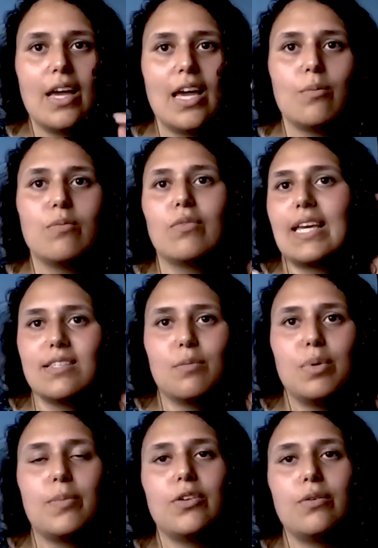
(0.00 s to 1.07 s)
Like some
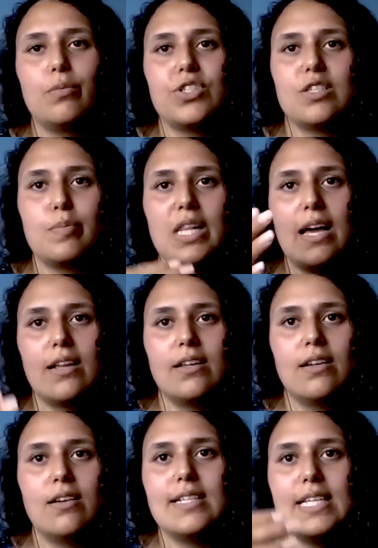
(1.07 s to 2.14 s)
people will just plan
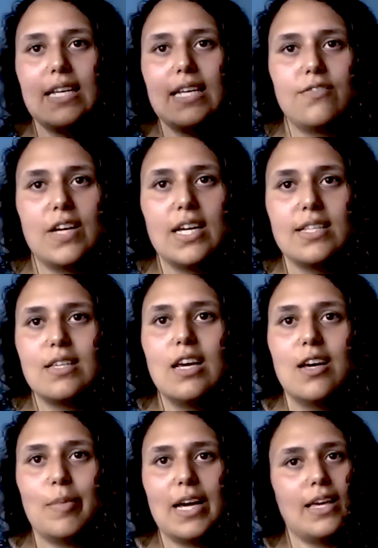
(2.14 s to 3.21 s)
a day in advance,
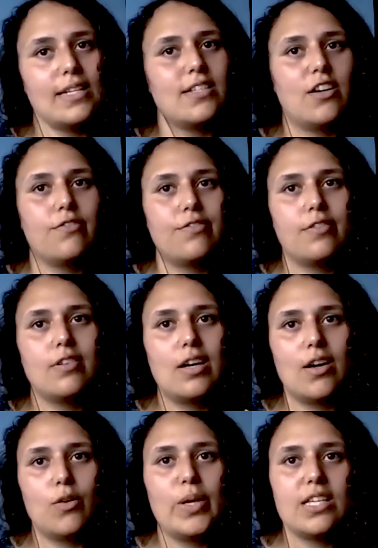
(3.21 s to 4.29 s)
but I like to have
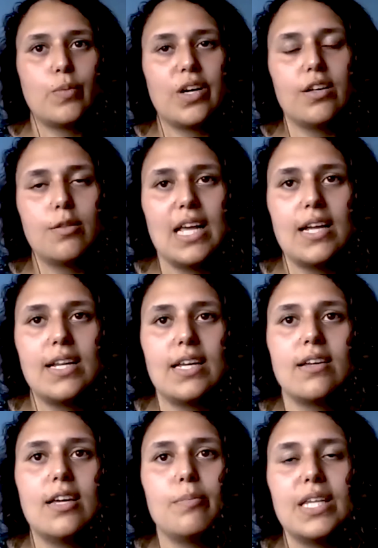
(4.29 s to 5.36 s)
a week's worth
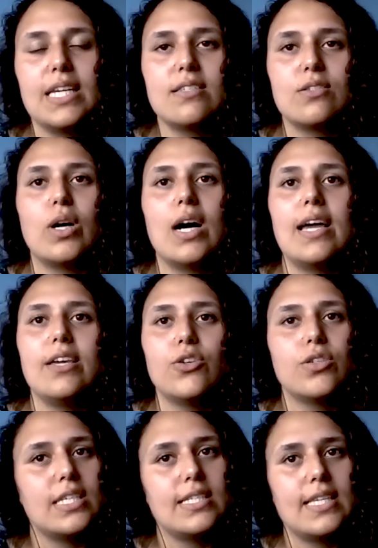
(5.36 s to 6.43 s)
planning in place. So I
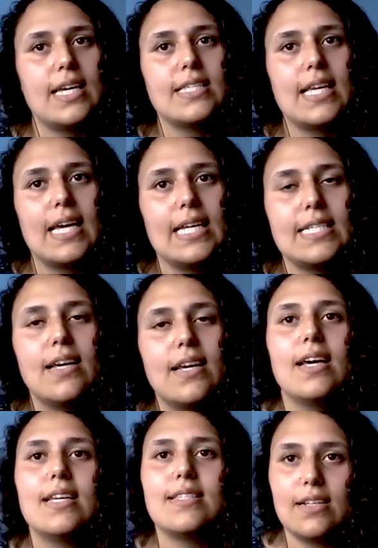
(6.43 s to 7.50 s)
usually set aside
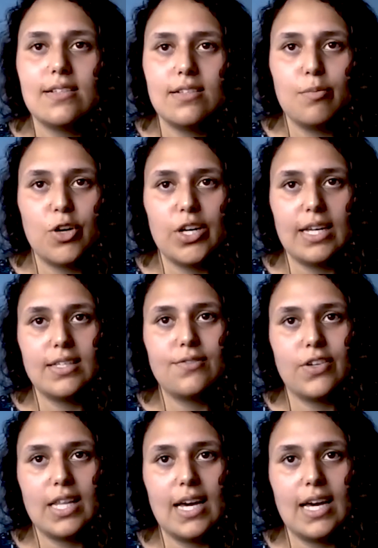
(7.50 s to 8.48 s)
Saturday mornings for